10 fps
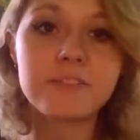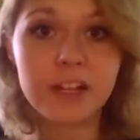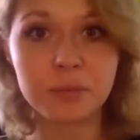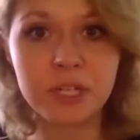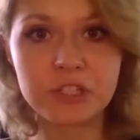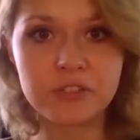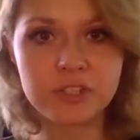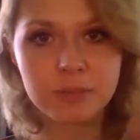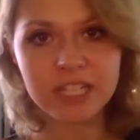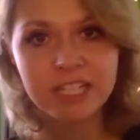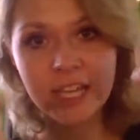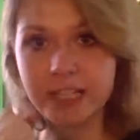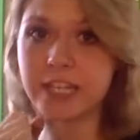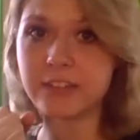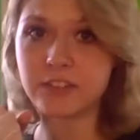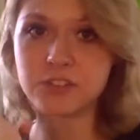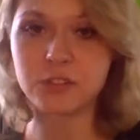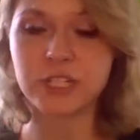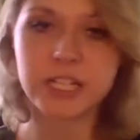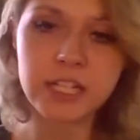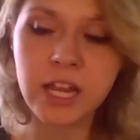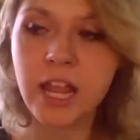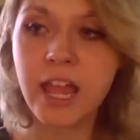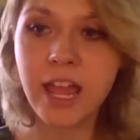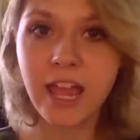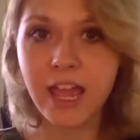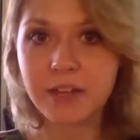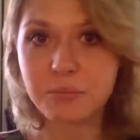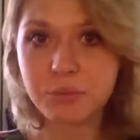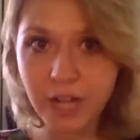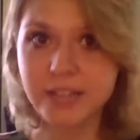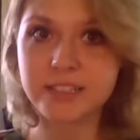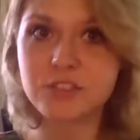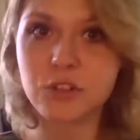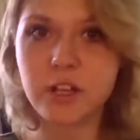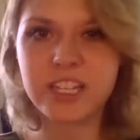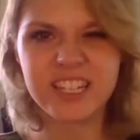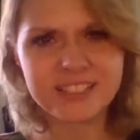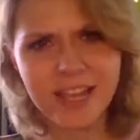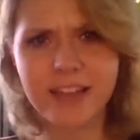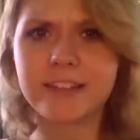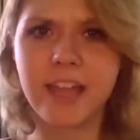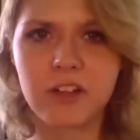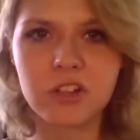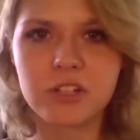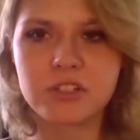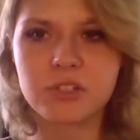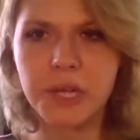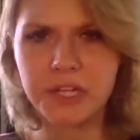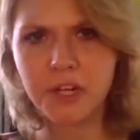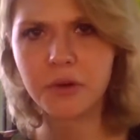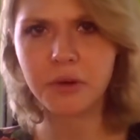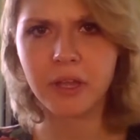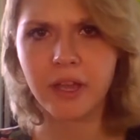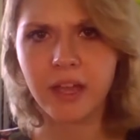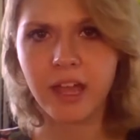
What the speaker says: Find a picture of somebody kicking at the screen and practice drawing it exactly how it looks so I know